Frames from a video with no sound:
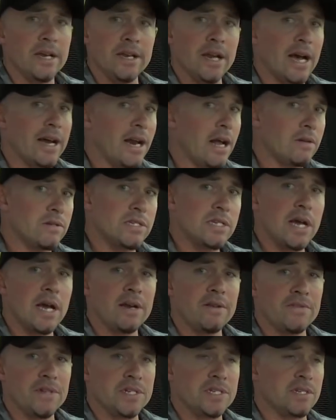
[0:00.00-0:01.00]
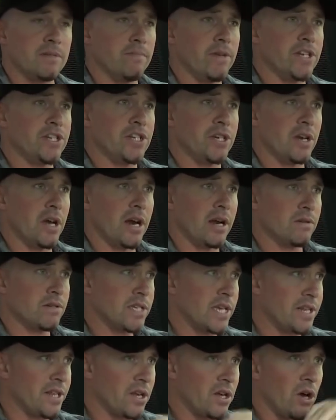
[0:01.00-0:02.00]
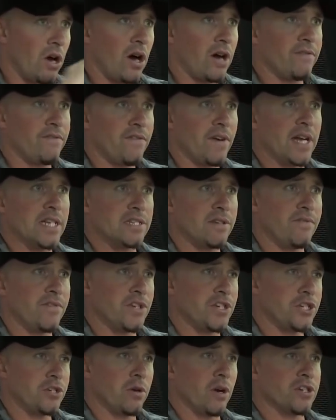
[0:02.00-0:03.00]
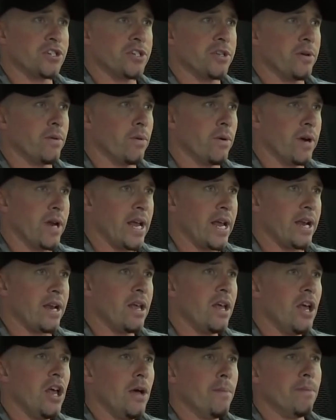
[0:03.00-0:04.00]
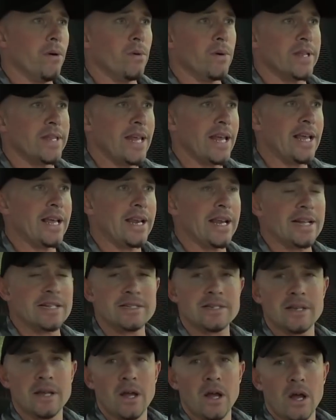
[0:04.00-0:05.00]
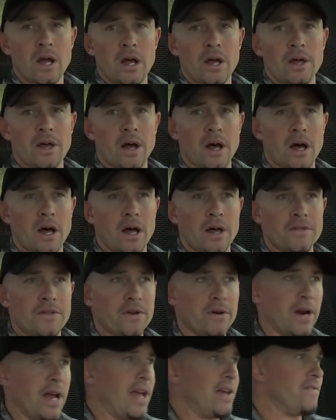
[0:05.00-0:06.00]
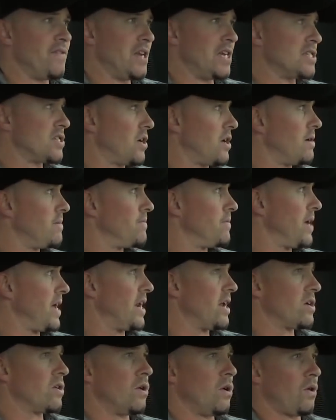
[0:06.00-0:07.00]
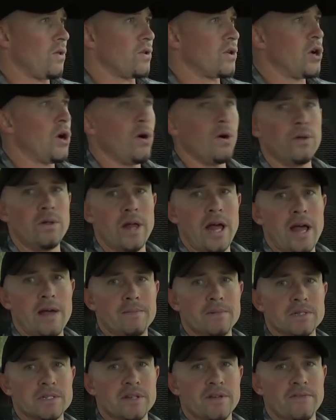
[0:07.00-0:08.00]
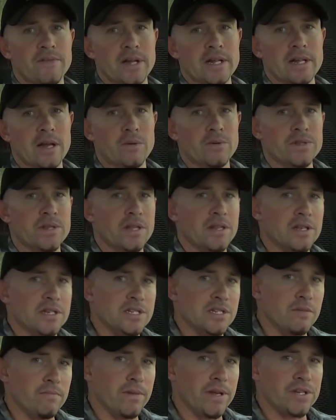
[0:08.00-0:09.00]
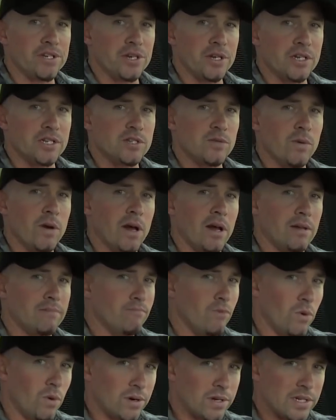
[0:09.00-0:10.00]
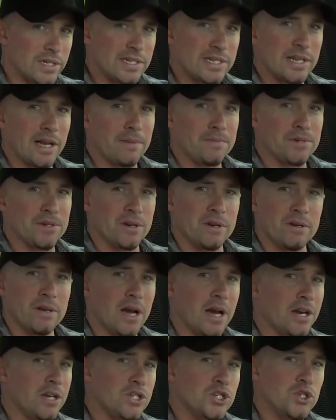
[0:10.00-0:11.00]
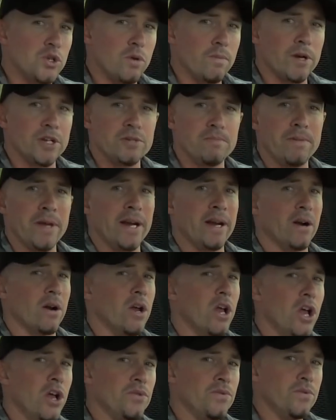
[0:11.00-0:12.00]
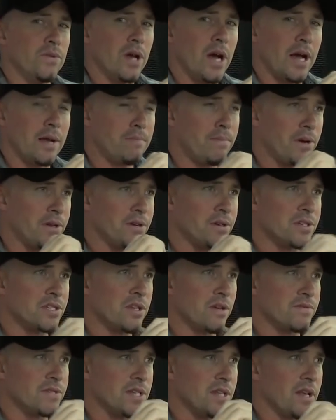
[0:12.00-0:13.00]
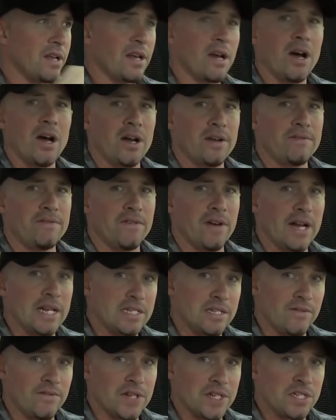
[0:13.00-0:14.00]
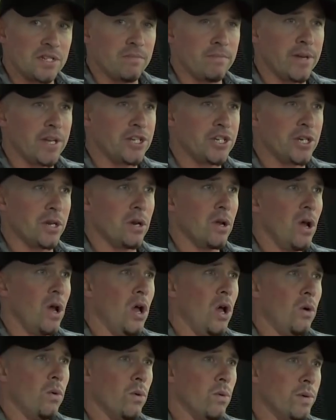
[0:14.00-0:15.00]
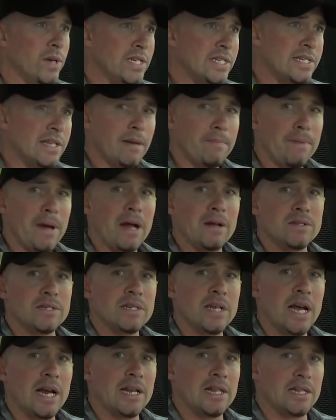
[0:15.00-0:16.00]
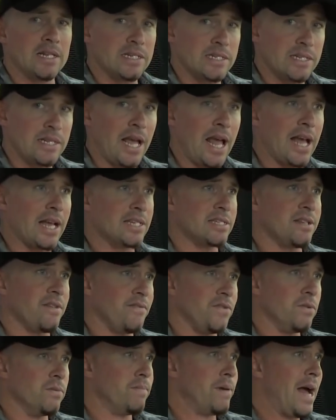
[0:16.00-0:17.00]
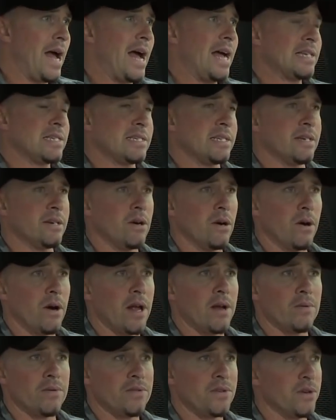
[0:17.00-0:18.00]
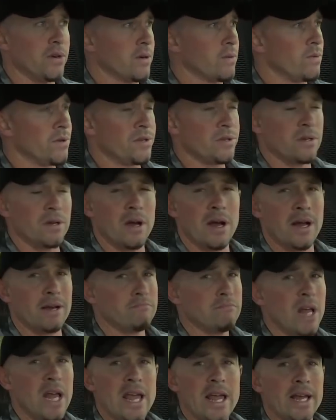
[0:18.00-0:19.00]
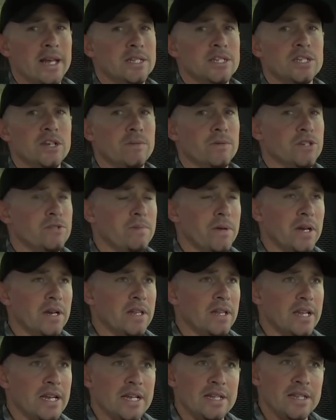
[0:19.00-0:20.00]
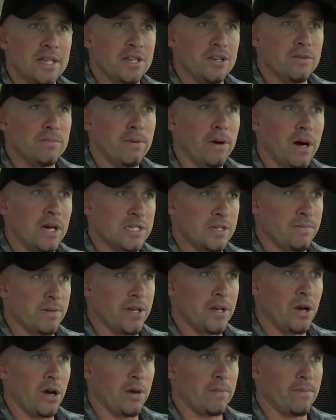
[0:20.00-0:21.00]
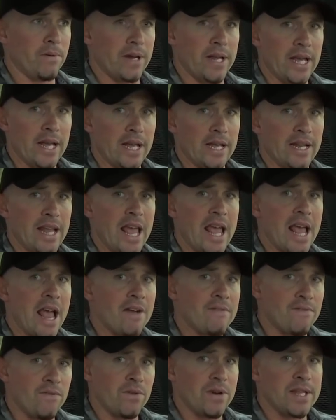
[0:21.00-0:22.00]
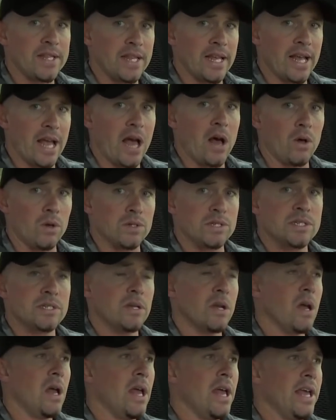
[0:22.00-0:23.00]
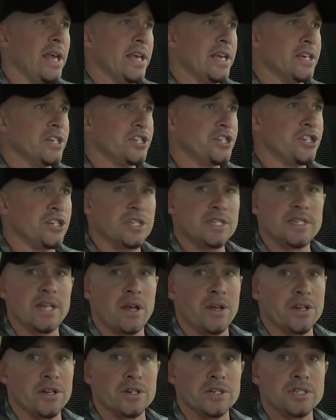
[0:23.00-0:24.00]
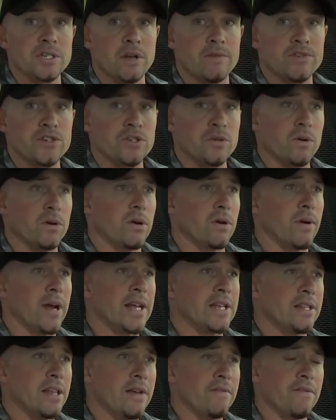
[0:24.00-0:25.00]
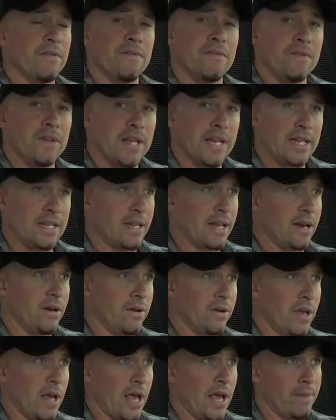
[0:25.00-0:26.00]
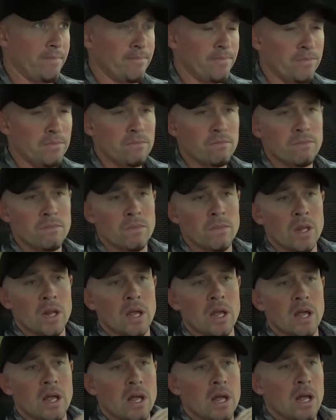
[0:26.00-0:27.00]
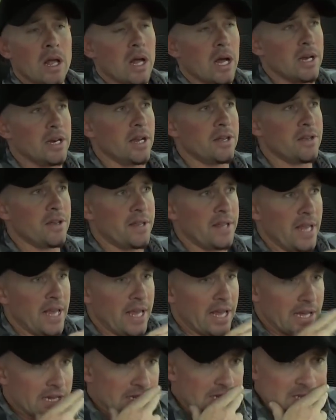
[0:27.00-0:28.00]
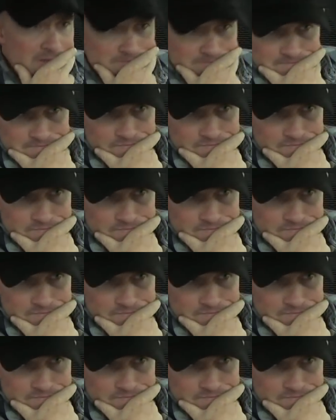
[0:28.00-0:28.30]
not outside of this dimension, not outside the confines of this structure that we're in, but within it. Their heaven is on a planet called Kolob and stuff like that within this dimension as well. More deception. God is so much bigger. Do not put yourselves in the confines of this dimension. When we step outside of this test, if you pass it, all right, with God, it's so much bigger than anything you possibly comprehend. Everything else is just selling yourself short, all right? Never forget that, okay? Another thing is,